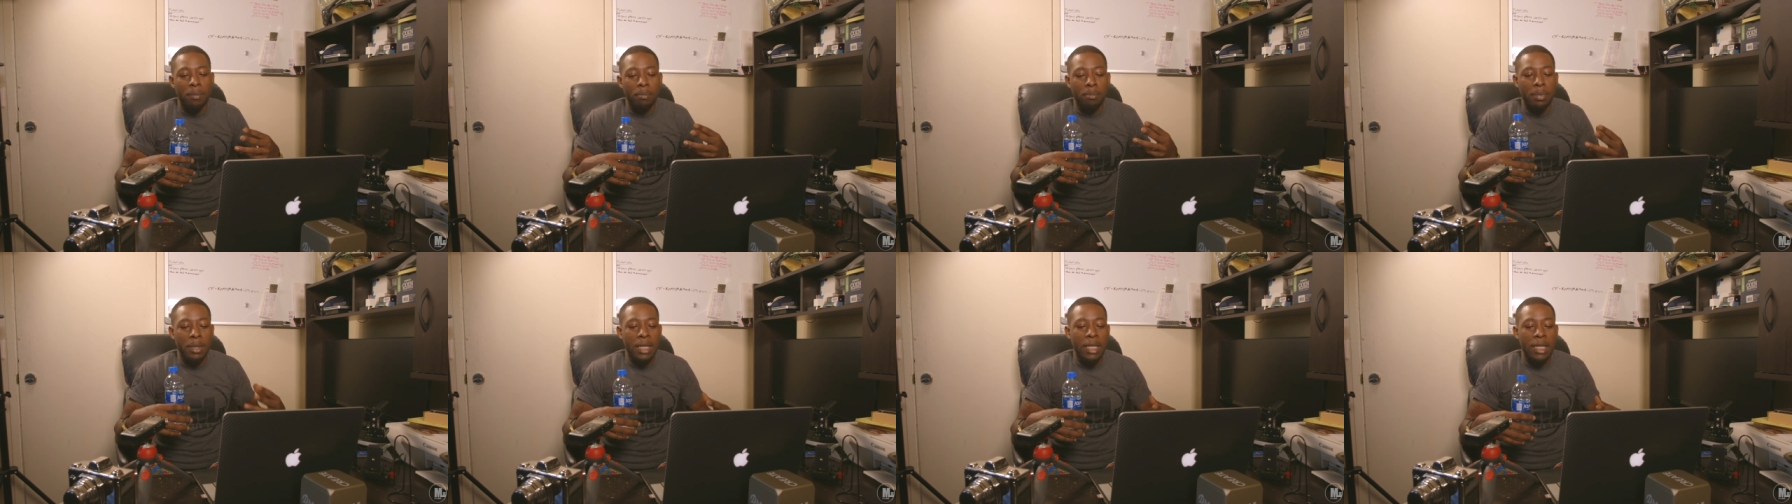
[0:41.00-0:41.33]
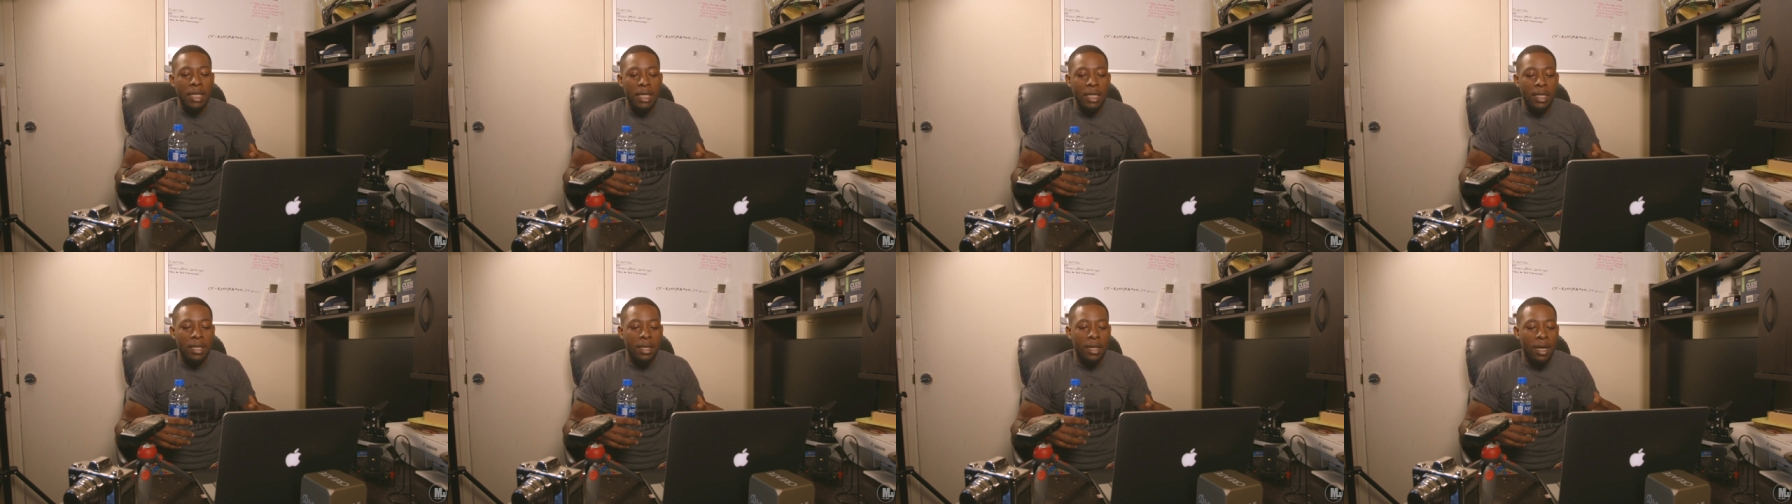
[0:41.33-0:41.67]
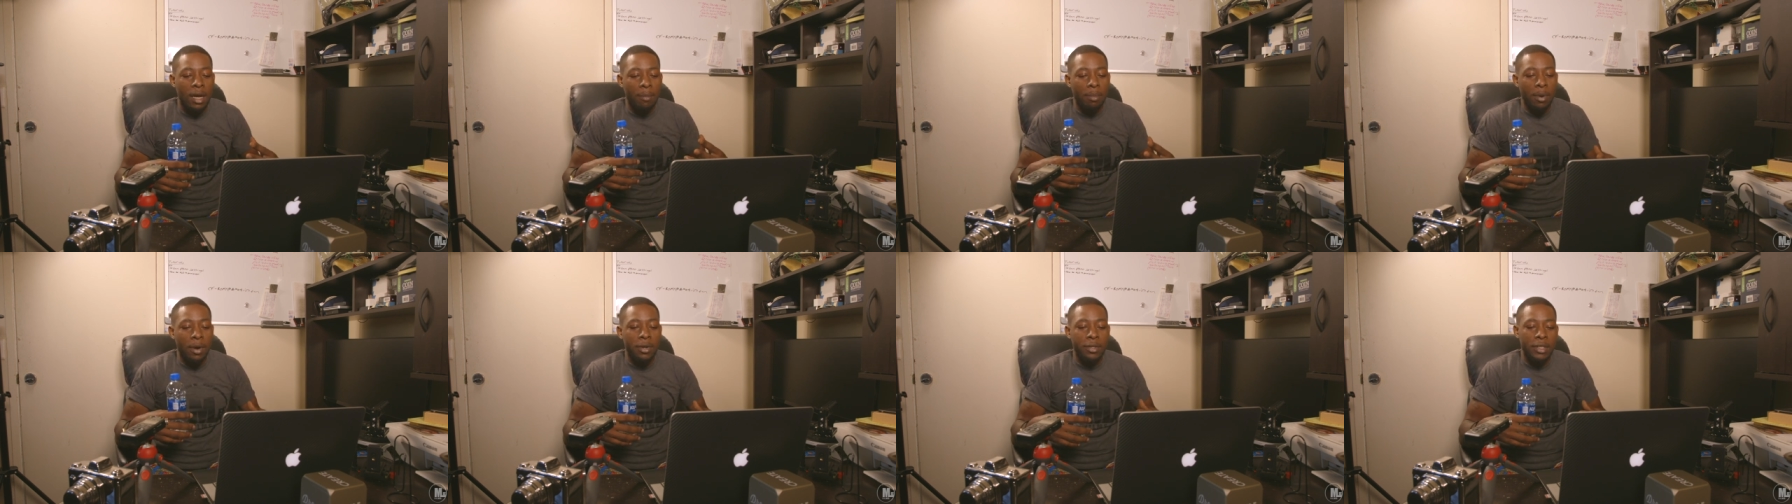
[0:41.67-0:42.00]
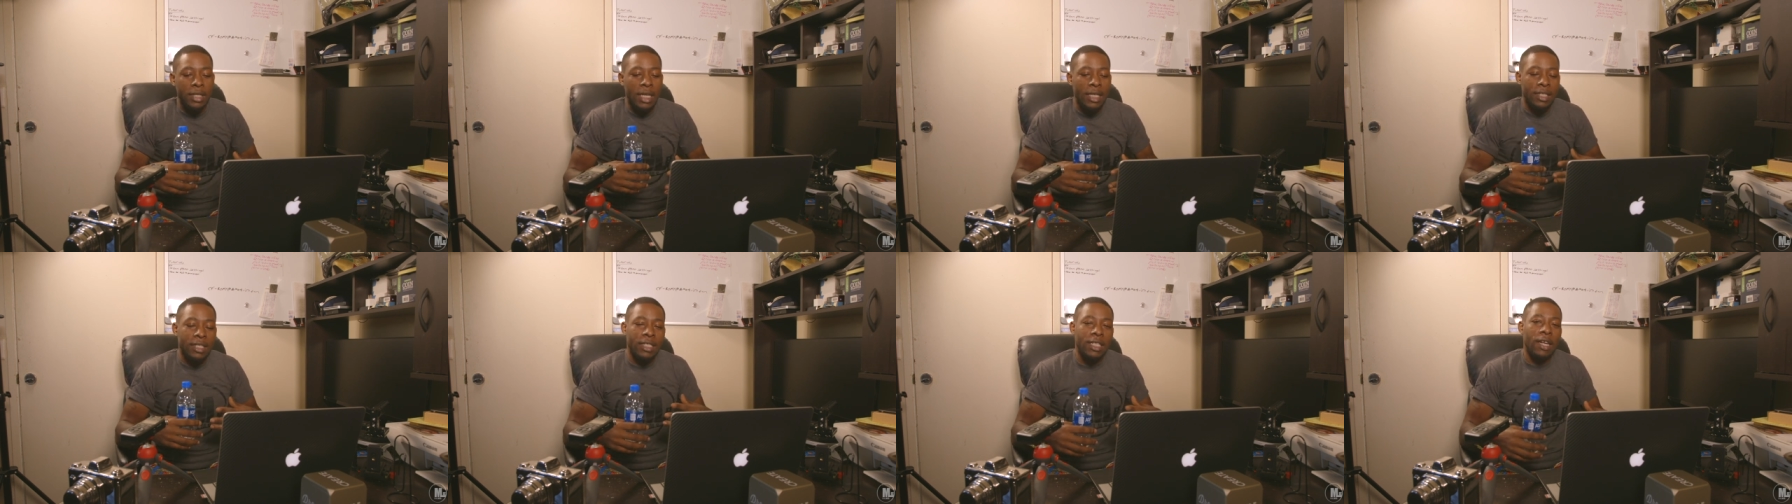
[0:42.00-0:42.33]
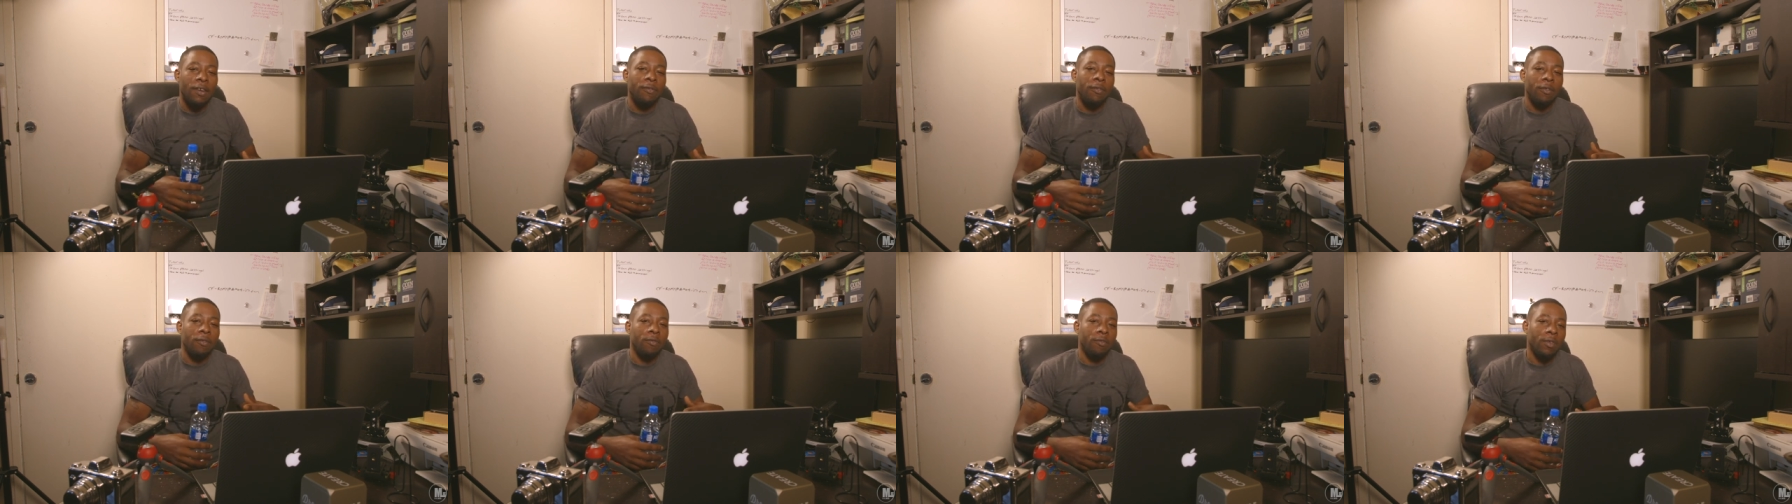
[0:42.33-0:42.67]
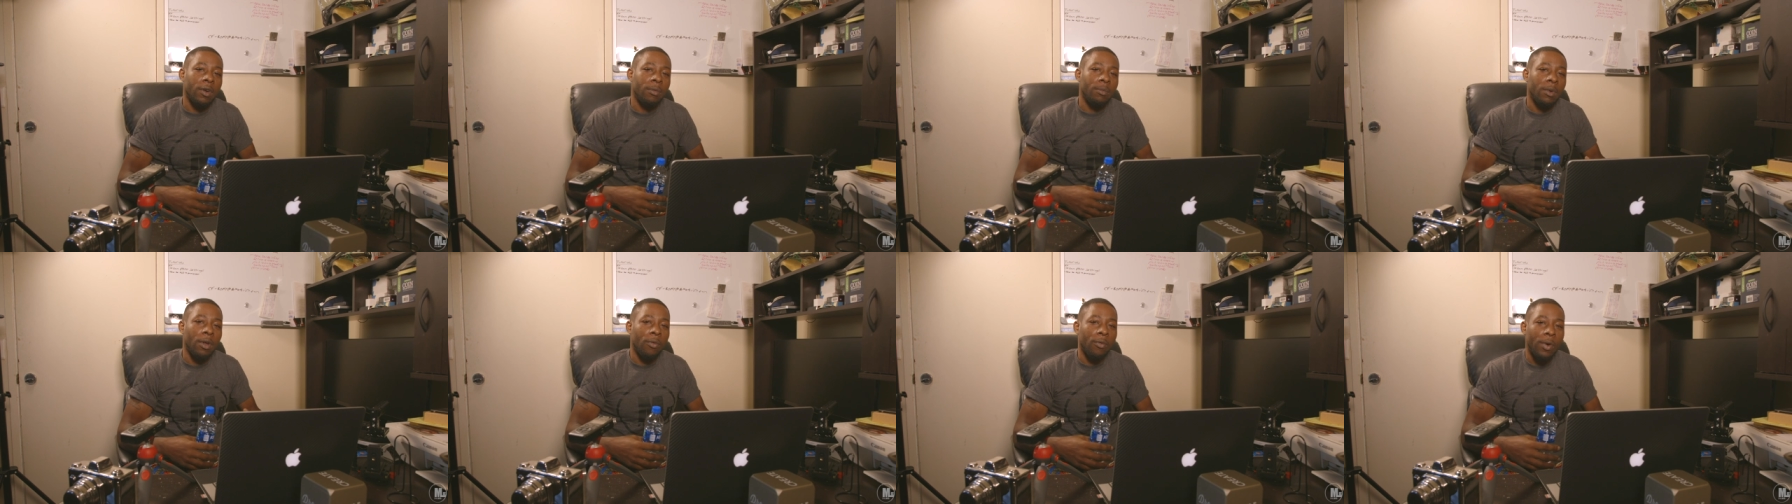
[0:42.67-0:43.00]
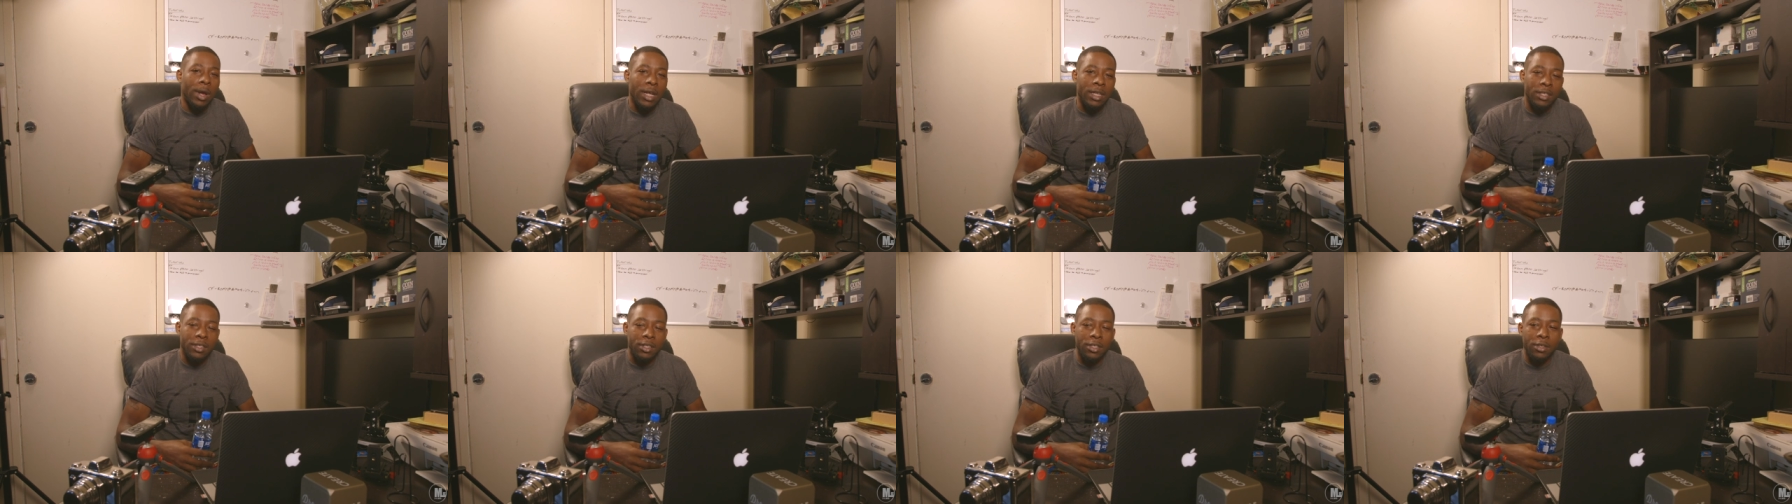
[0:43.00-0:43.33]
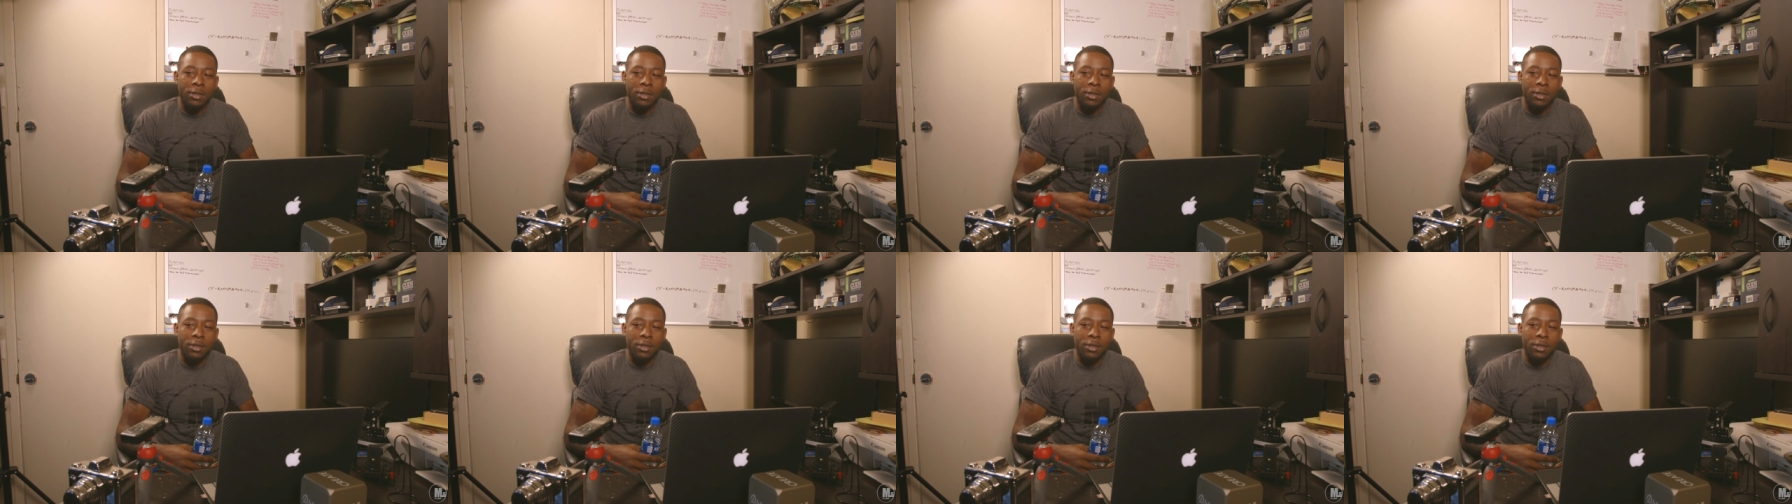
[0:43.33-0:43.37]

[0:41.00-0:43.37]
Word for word: be a person that's different from the rest.